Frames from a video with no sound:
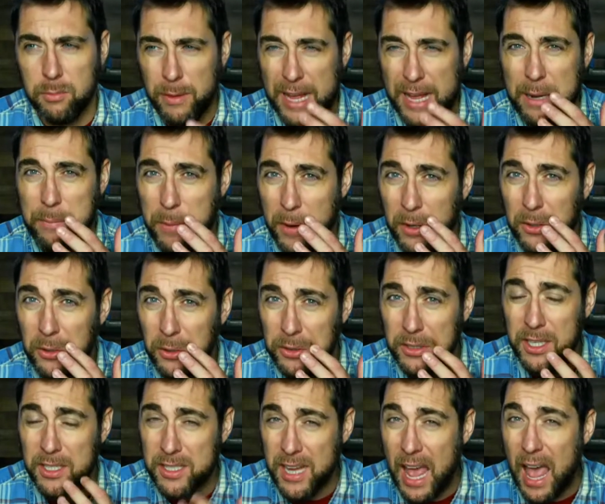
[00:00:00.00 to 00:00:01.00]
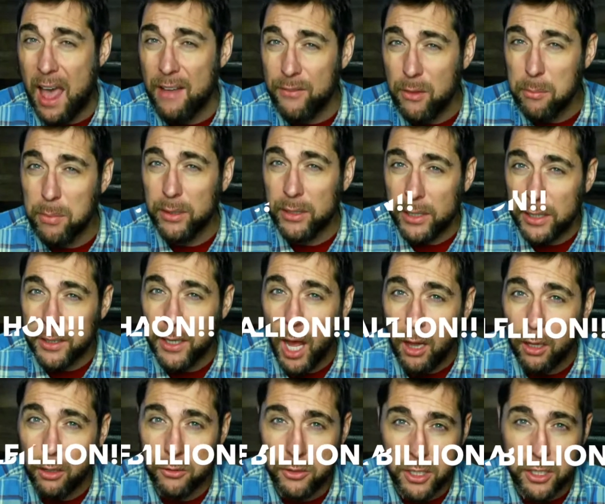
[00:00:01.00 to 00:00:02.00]
Because Planned Parenthood gets $500
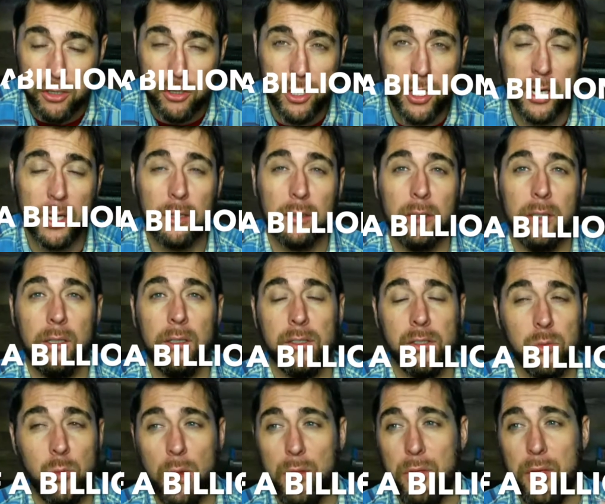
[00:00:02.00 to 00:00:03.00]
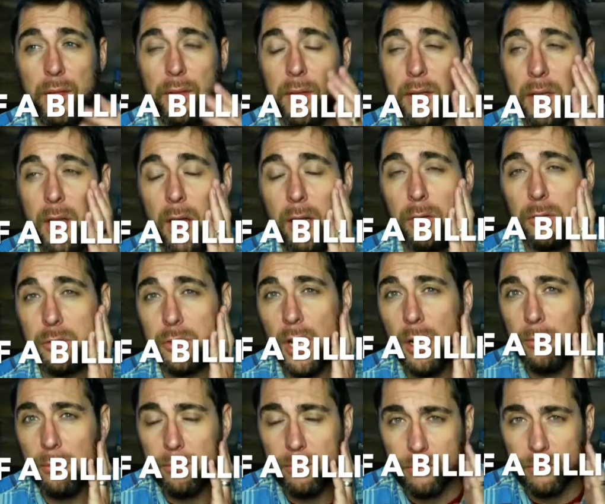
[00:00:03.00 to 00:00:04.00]
million each year. This is one thing that Donald
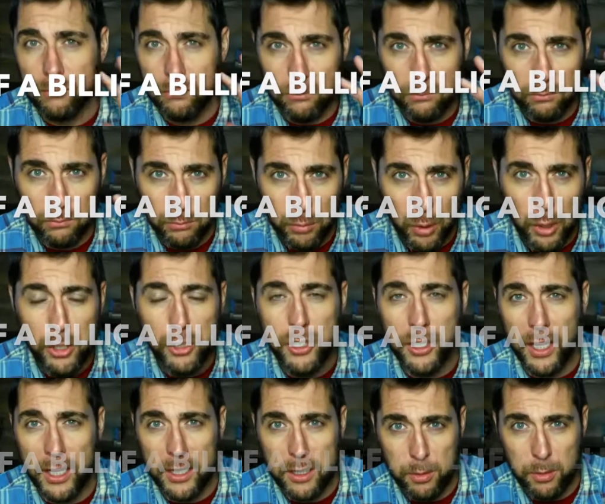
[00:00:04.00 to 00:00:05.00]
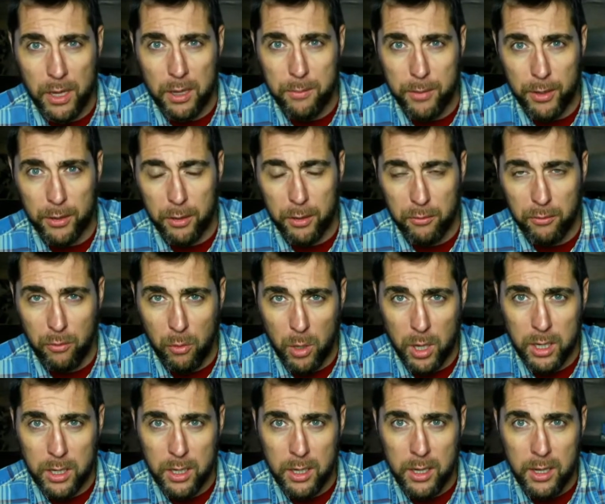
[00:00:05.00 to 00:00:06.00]
Trump pushed against Planned Parenthood
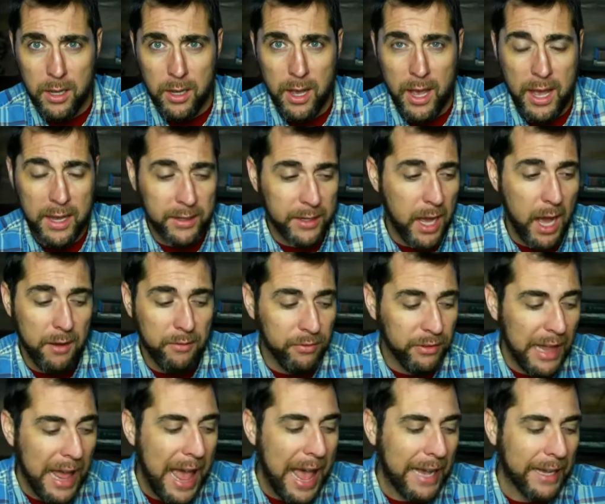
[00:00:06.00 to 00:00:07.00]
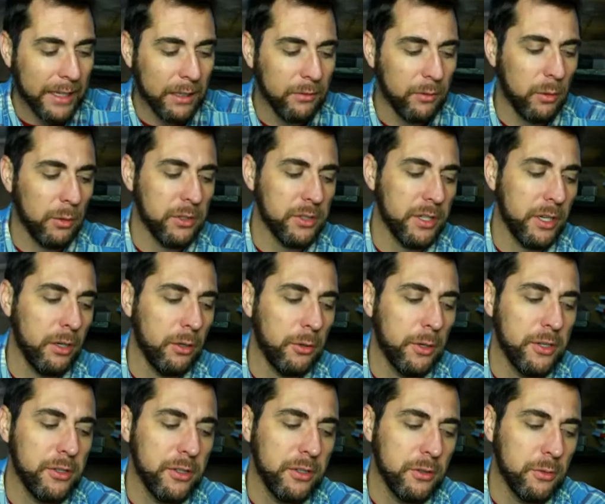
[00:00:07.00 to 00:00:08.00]
for. And got flack. And of course, you
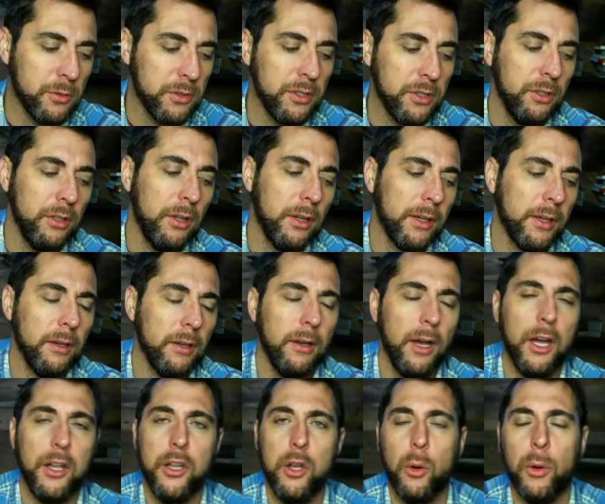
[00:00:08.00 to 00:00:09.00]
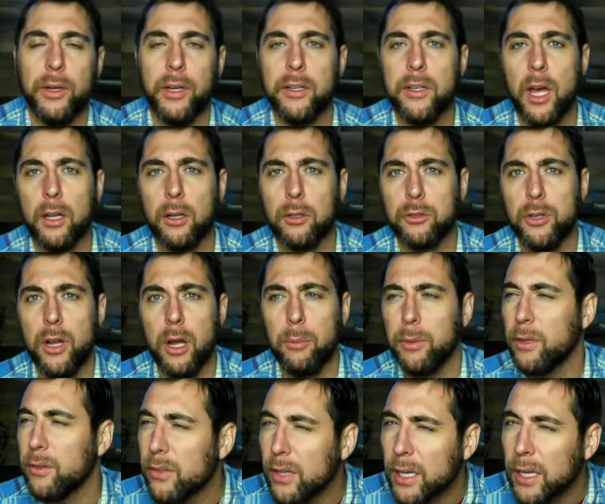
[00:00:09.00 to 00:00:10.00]
know, Christians were still like annoyed at Donald Trump.